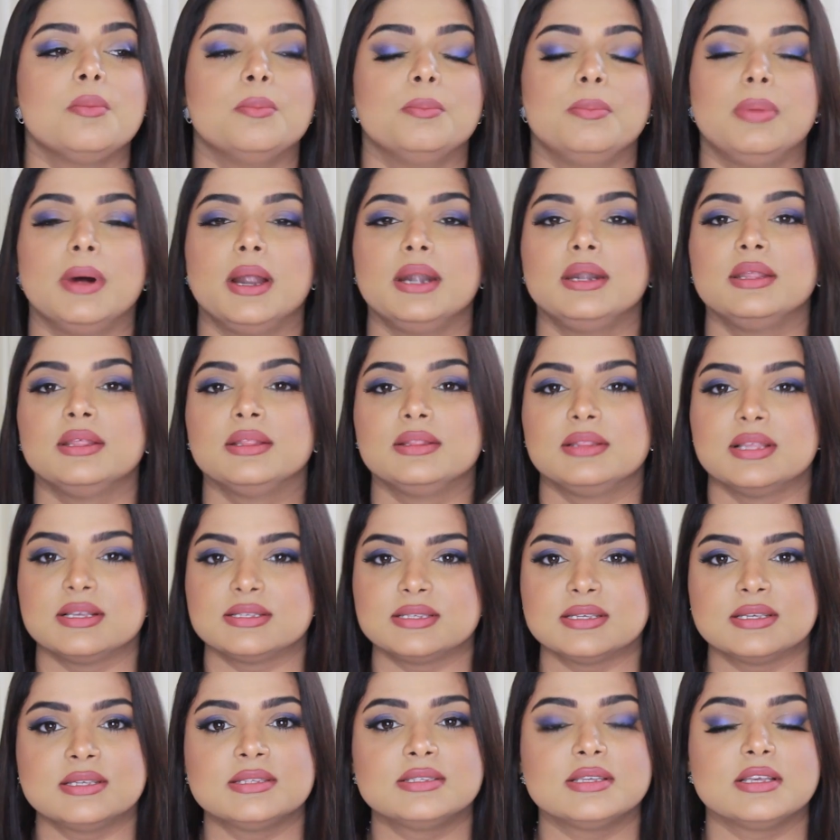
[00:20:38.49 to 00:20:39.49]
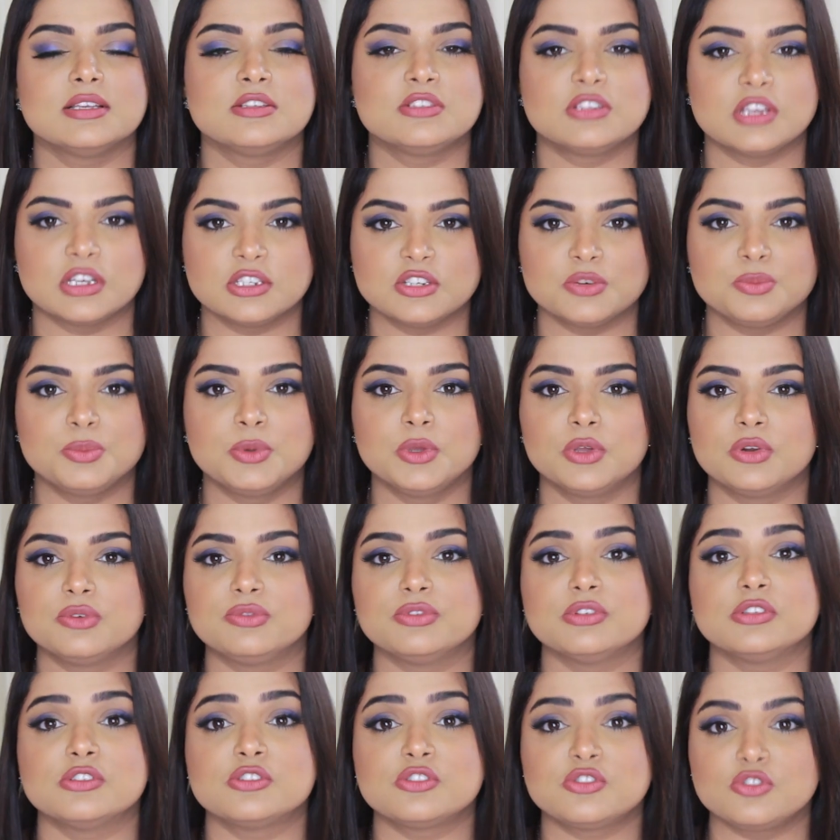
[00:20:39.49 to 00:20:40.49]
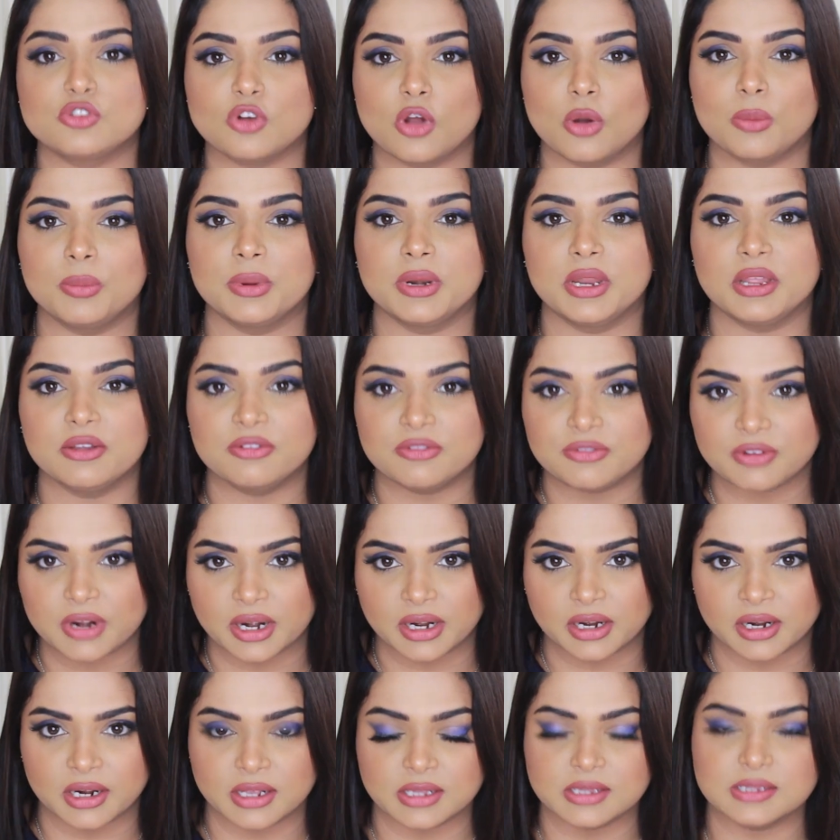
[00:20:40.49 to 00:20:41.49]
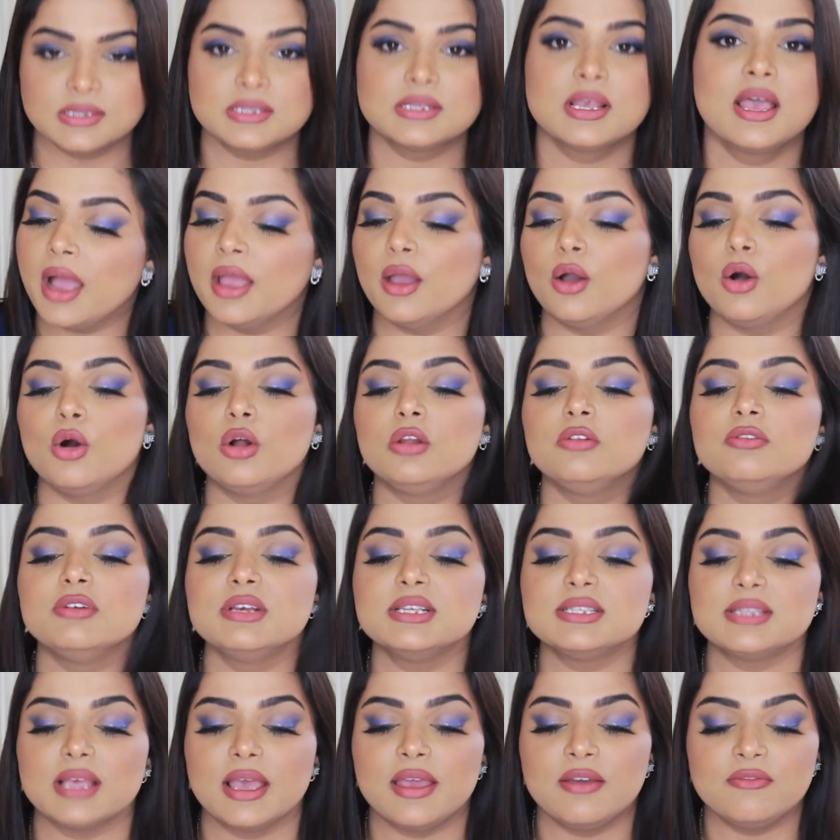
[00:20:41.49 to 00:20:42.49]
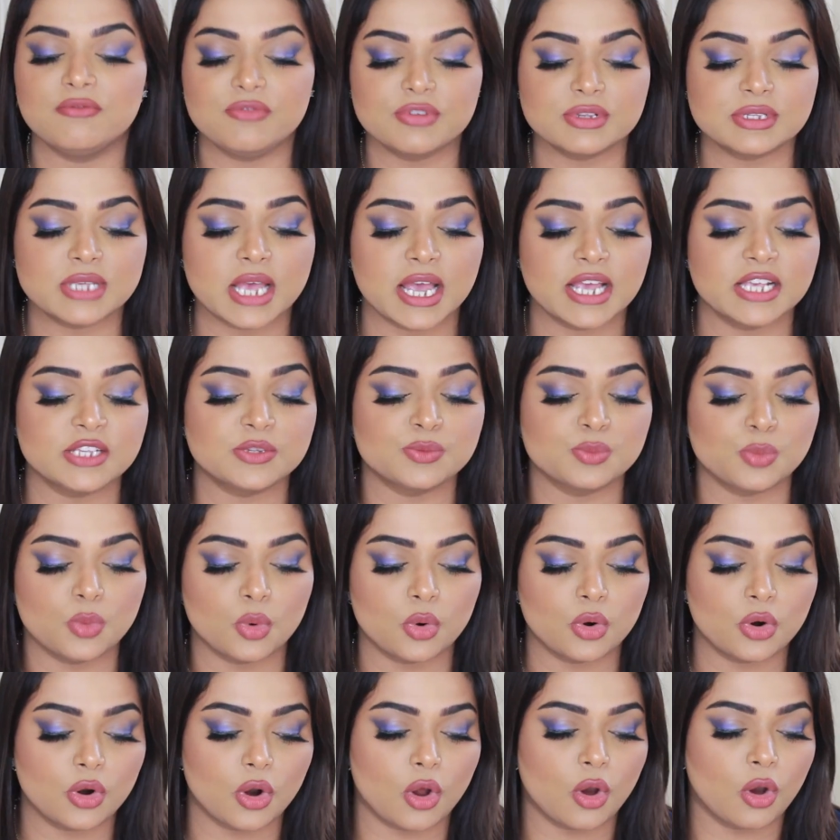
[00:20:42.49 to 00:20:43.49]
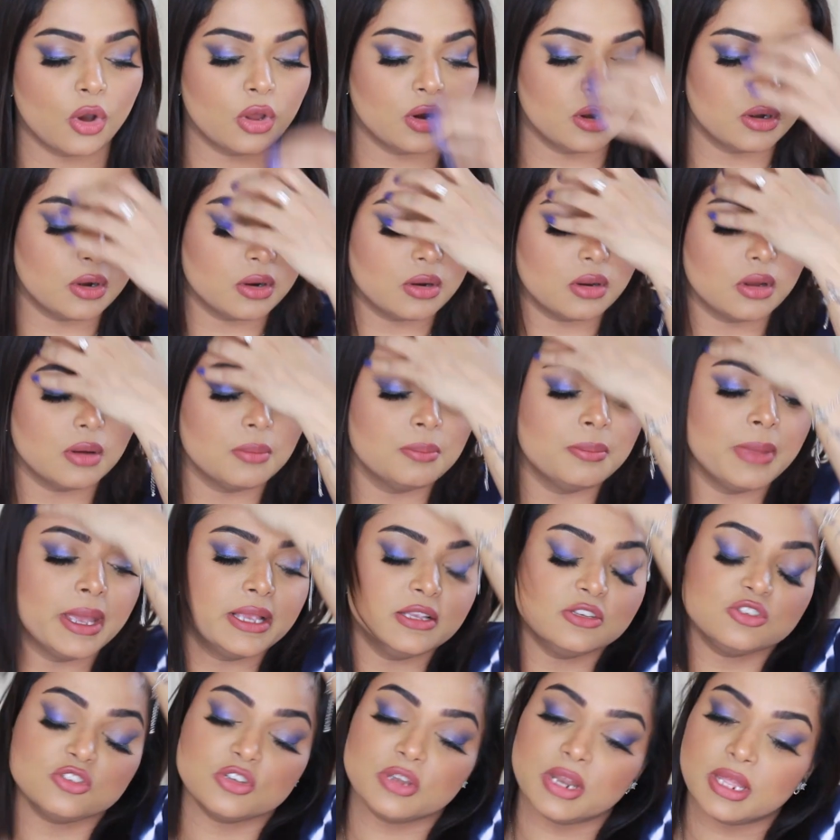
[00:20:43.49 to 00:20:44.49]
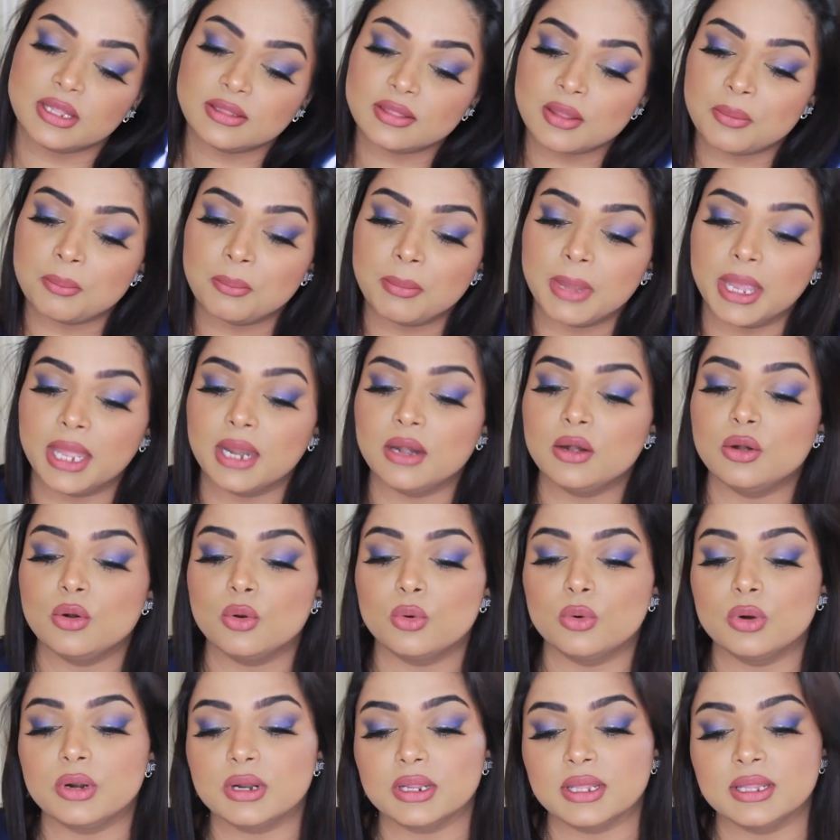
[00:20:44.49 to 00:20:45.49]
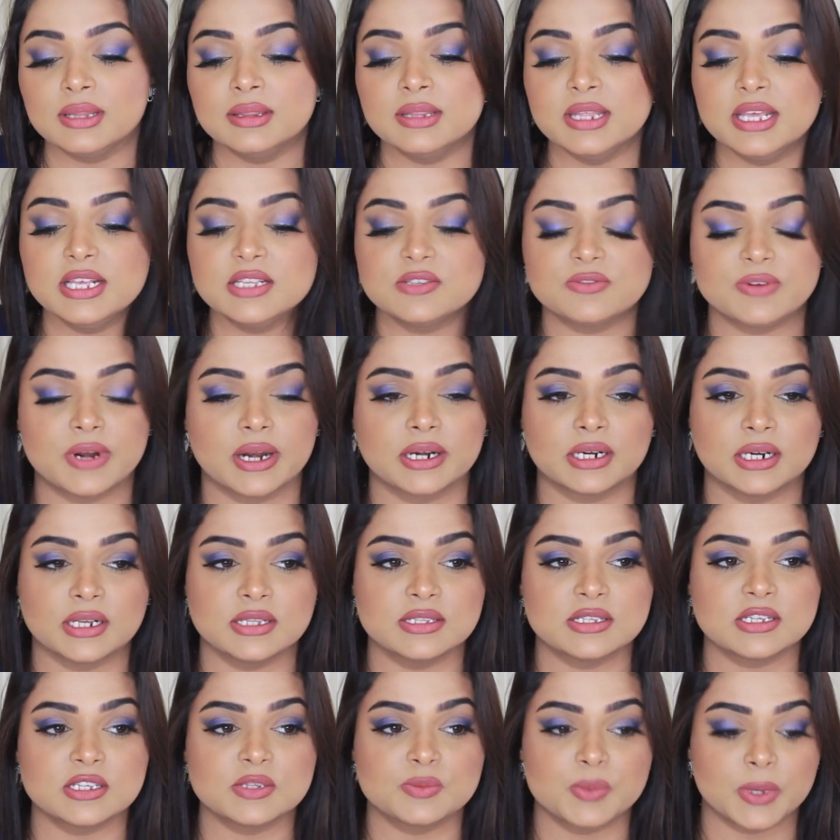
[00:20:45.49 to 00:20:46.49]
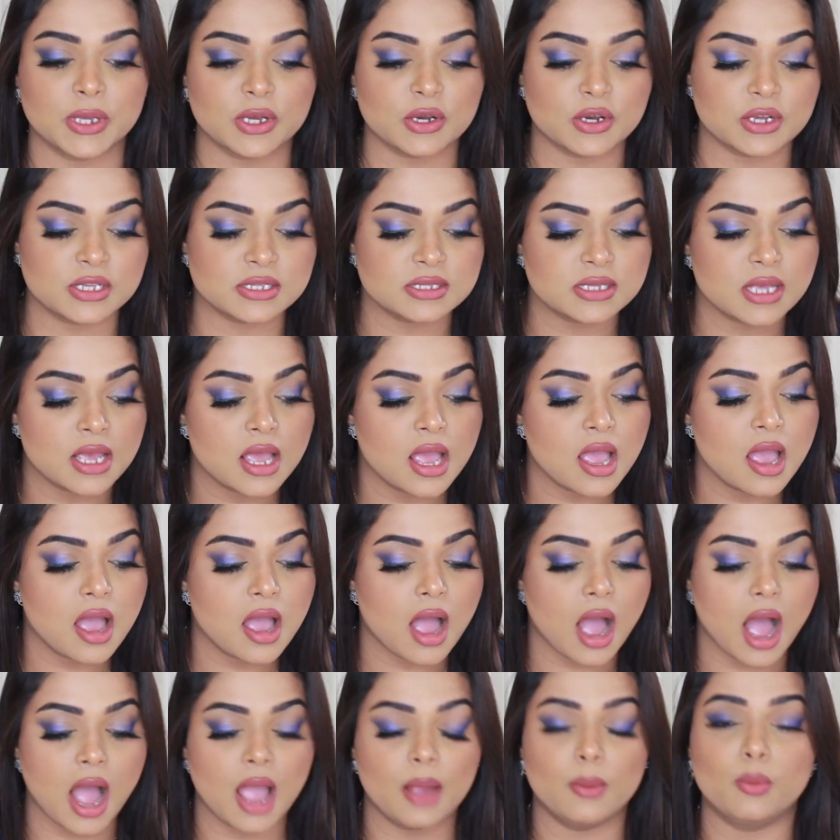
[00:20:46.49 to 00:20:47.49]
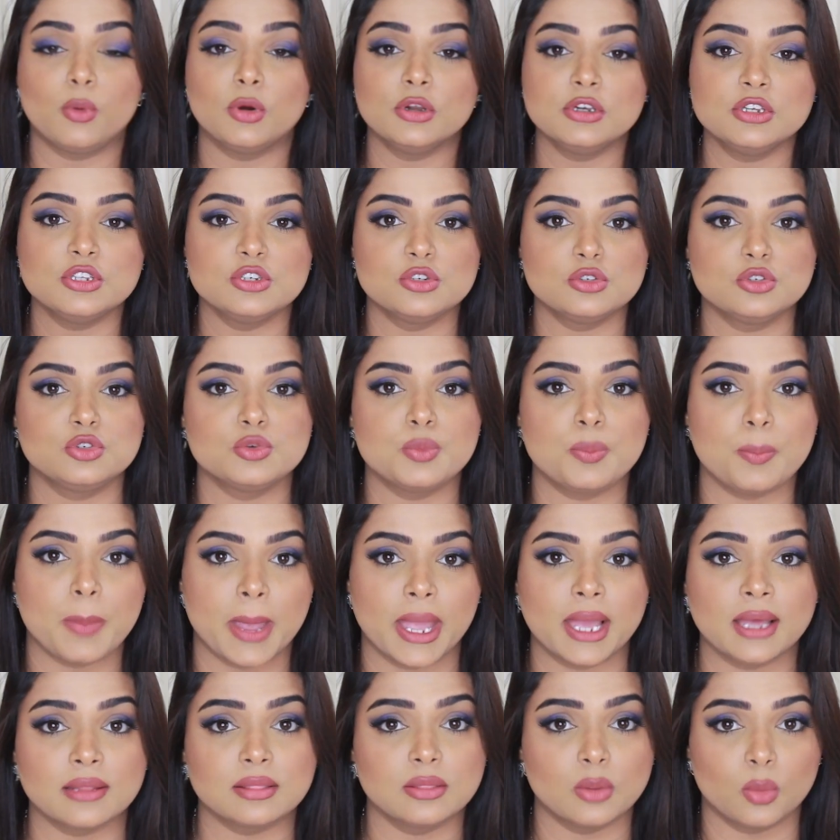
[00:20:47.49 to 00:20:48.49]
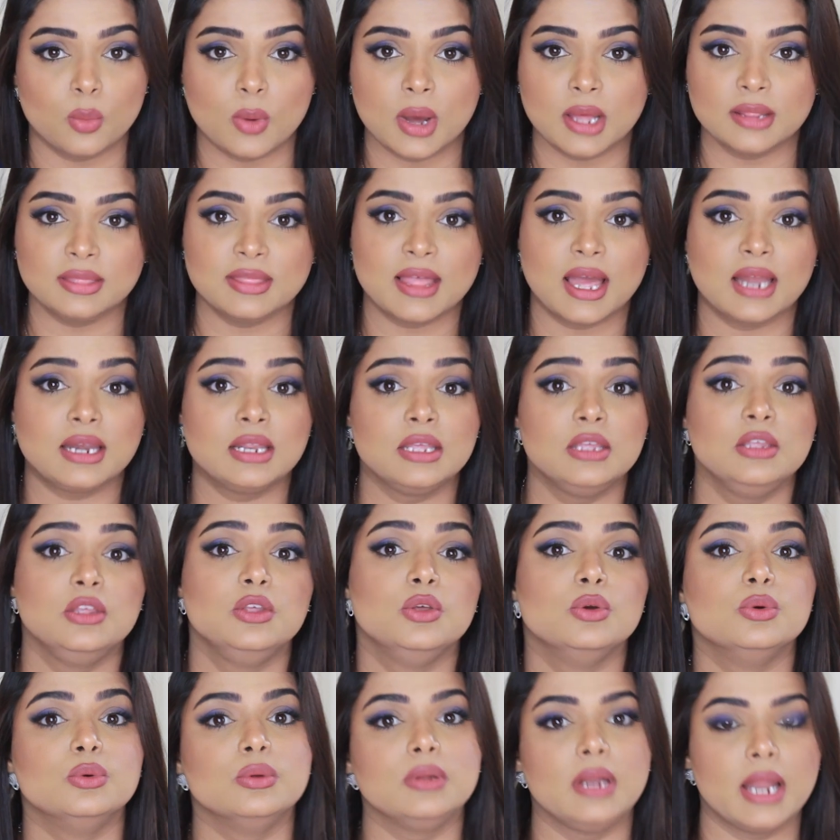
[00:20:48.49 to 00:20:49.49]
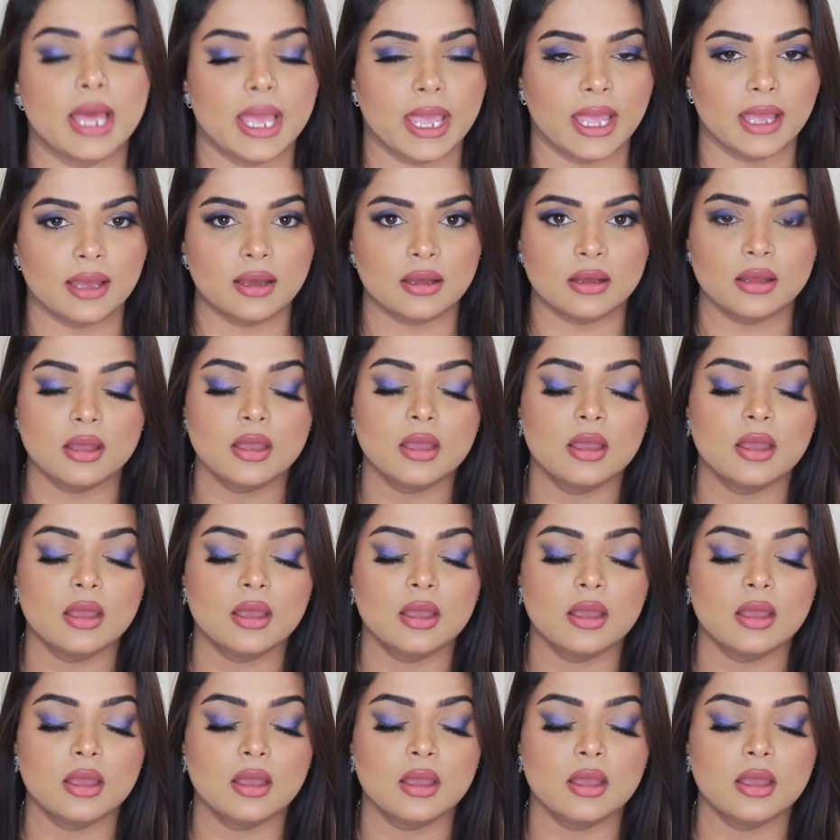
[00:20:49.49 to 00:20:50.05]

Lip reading: But this is such a beautiful strawberry fragrance. I always emphasize more on mentioning the main note in these fragrances, because I want you to pick the one that you like.